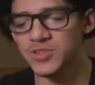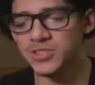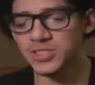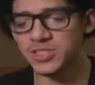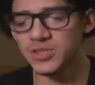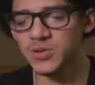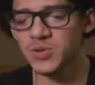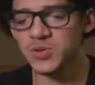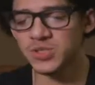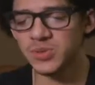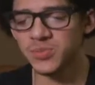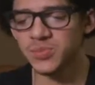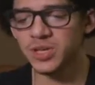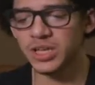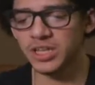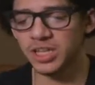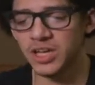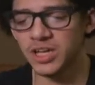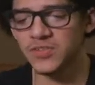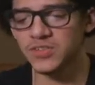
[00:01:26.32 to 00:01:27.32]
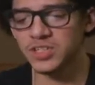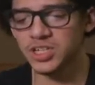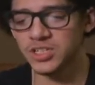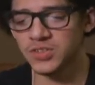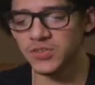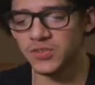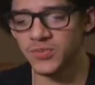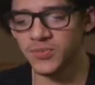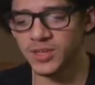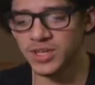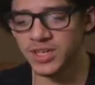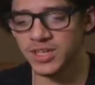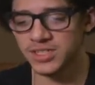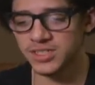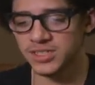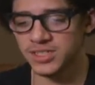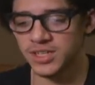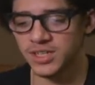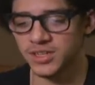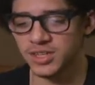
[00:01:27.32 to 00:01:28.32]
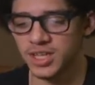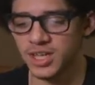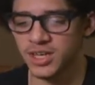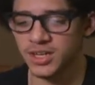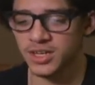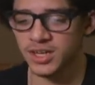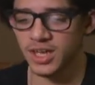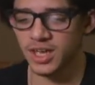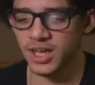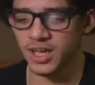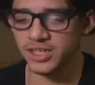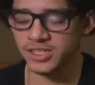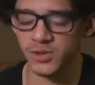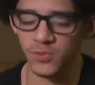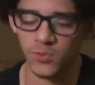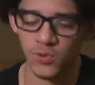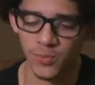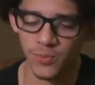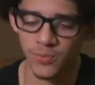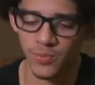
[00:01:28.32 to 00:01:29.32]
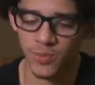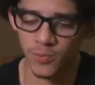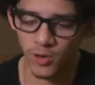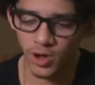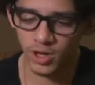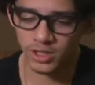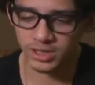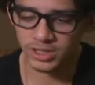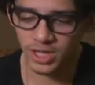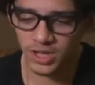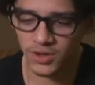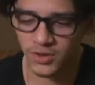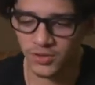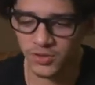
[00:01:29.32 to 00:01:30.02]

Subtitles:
It was a big life changer for me, because then as I walked